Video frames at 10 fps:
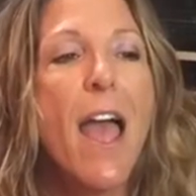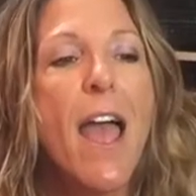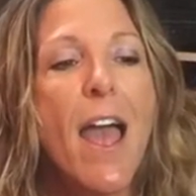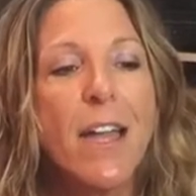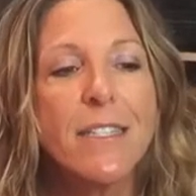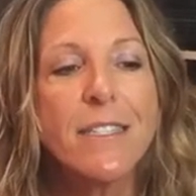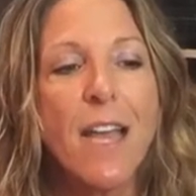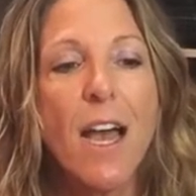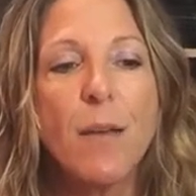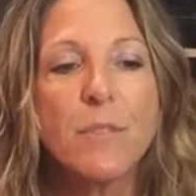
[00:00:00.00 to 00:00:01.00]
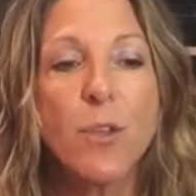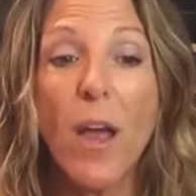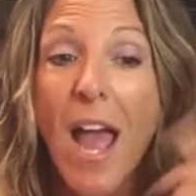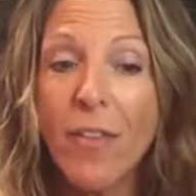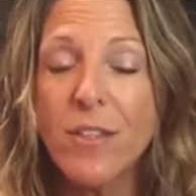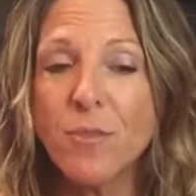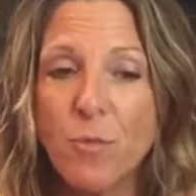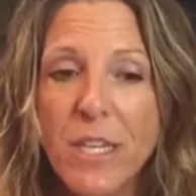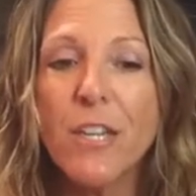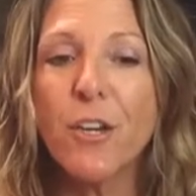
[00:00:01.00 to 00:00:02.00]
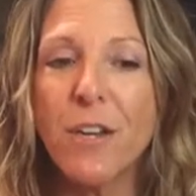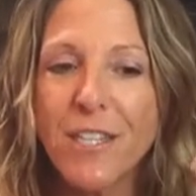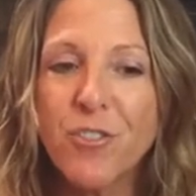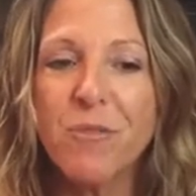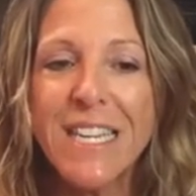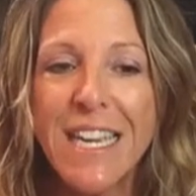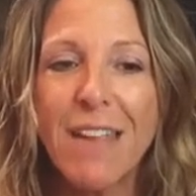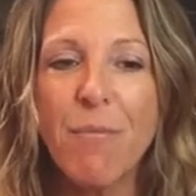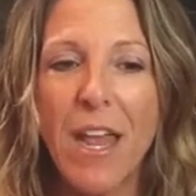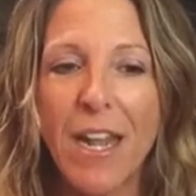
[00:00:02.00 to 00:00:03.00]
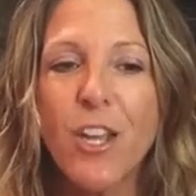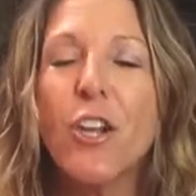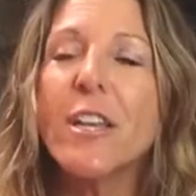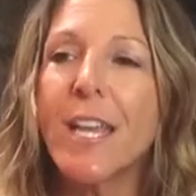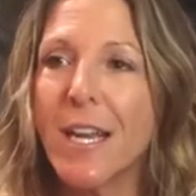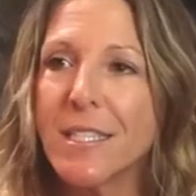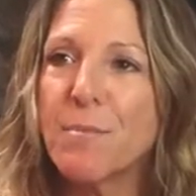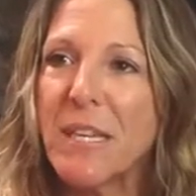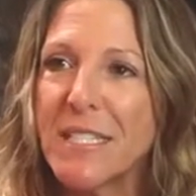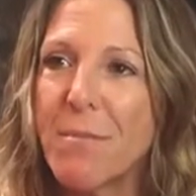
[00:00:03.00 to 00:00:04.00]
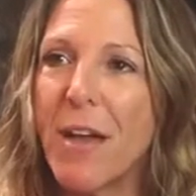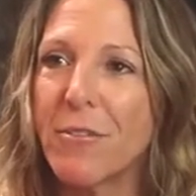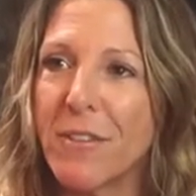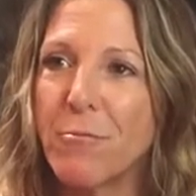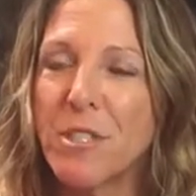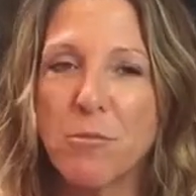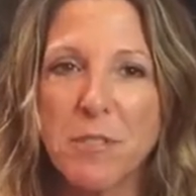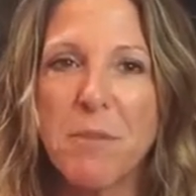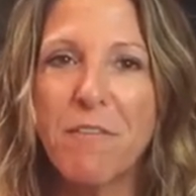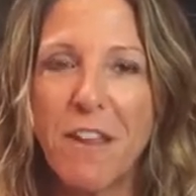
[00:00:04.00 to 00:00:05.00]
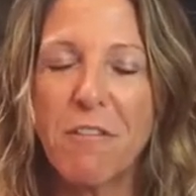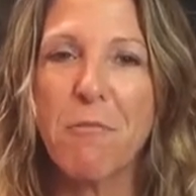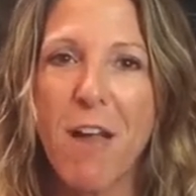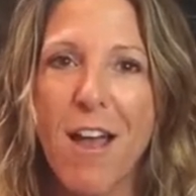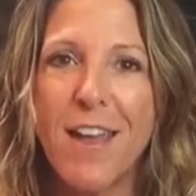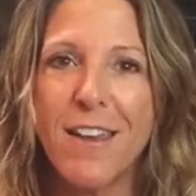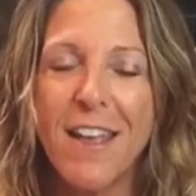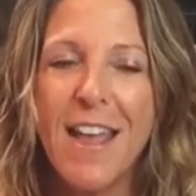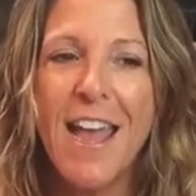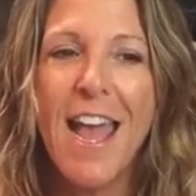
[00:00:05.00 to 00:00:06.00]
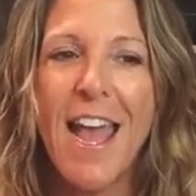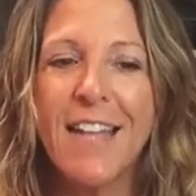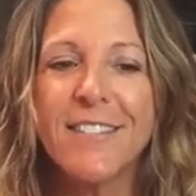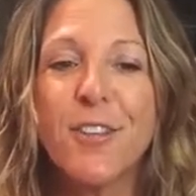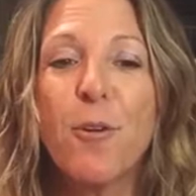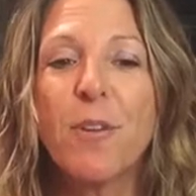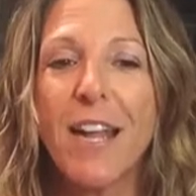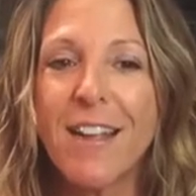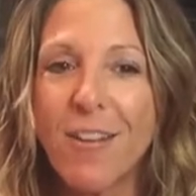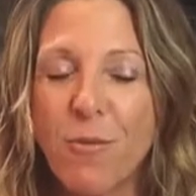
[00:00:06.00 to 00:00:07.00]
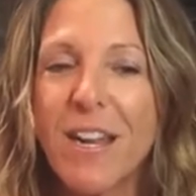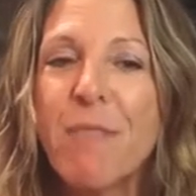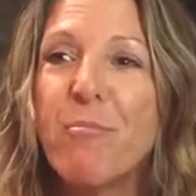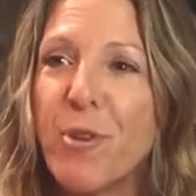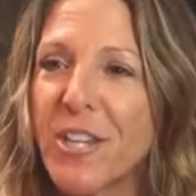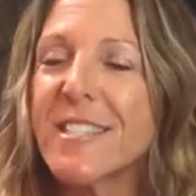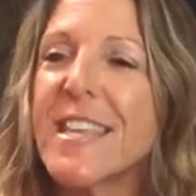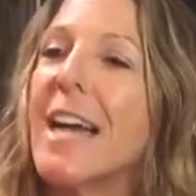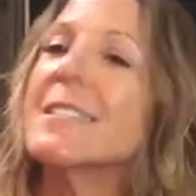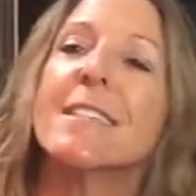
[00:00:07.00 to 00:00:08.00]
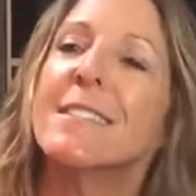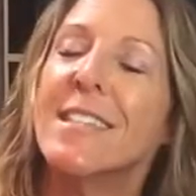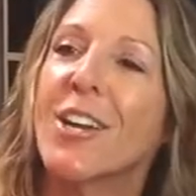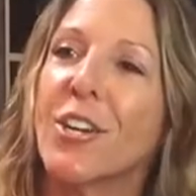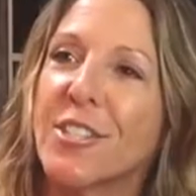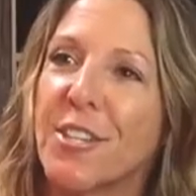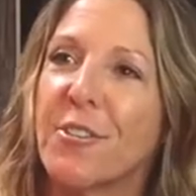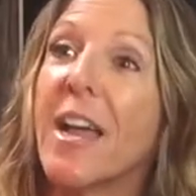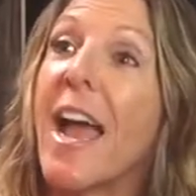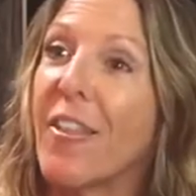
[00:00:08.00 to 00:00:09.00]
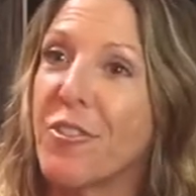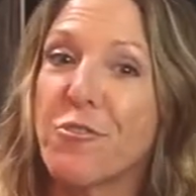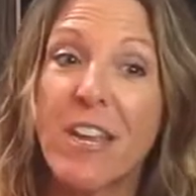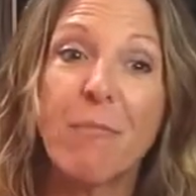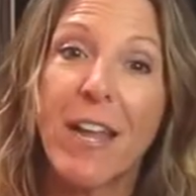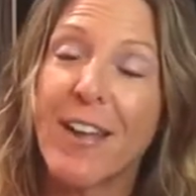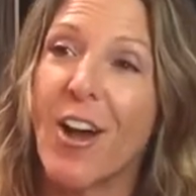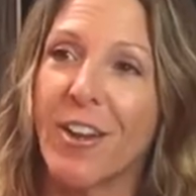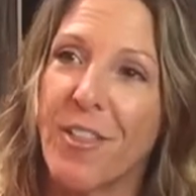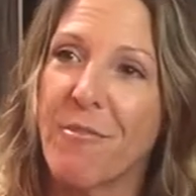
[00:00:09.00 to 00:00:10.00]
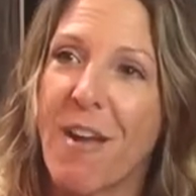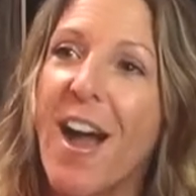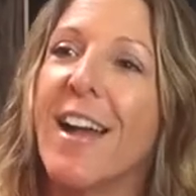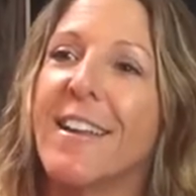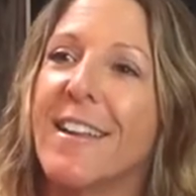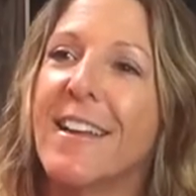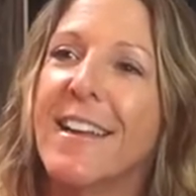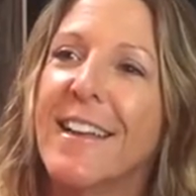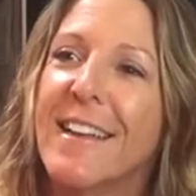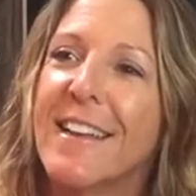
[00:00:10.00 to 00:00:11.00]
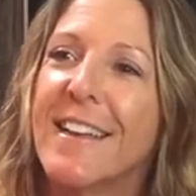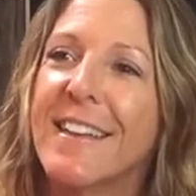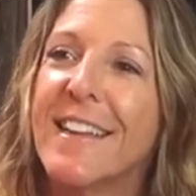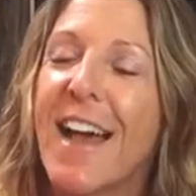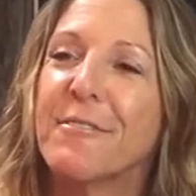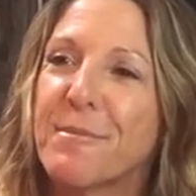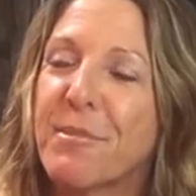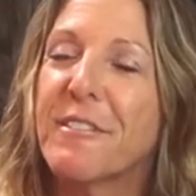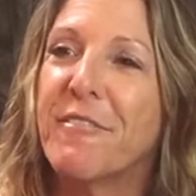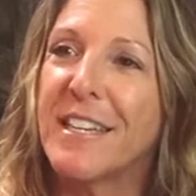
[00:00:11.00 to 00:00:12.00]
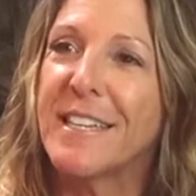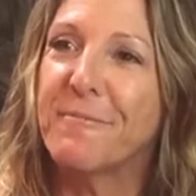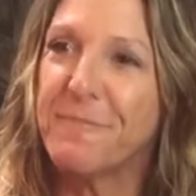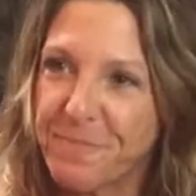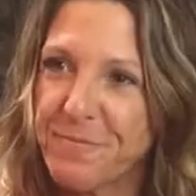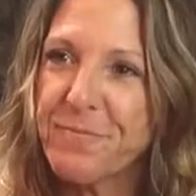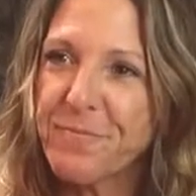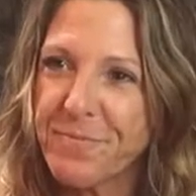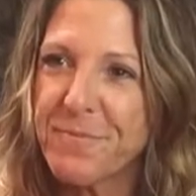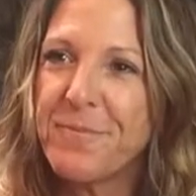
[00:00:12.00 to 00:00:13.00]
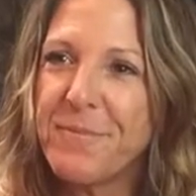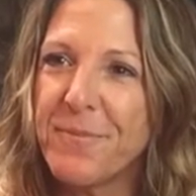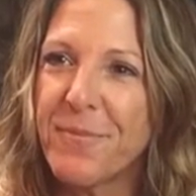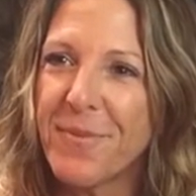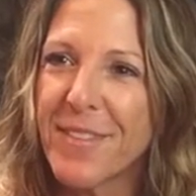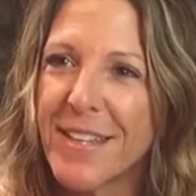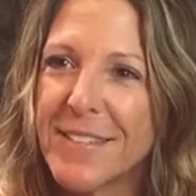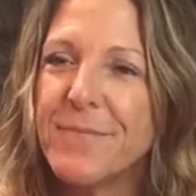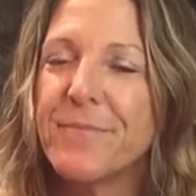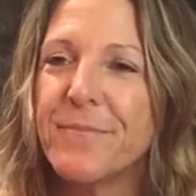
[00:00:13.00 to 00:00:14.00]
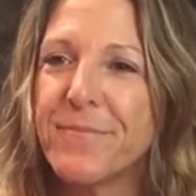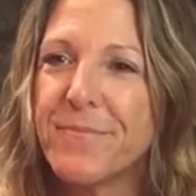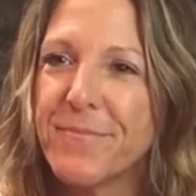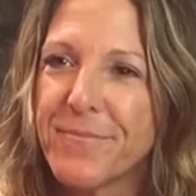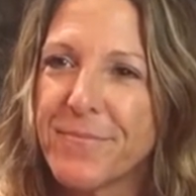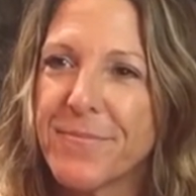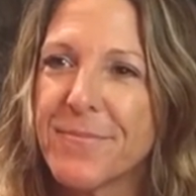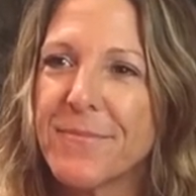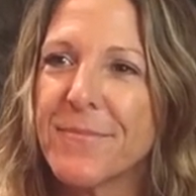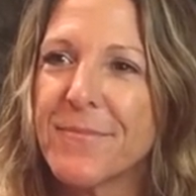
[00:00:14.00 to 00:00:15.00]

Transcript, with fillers: And um, so I had this reoccurring dream that I couldn't get on Space Mountain, which was my favorite ride. And so when I when I booked that Disney cartoon, I had the dream and I got on the ride. Yeah, it was pretty funny with everyone in their voiceover booth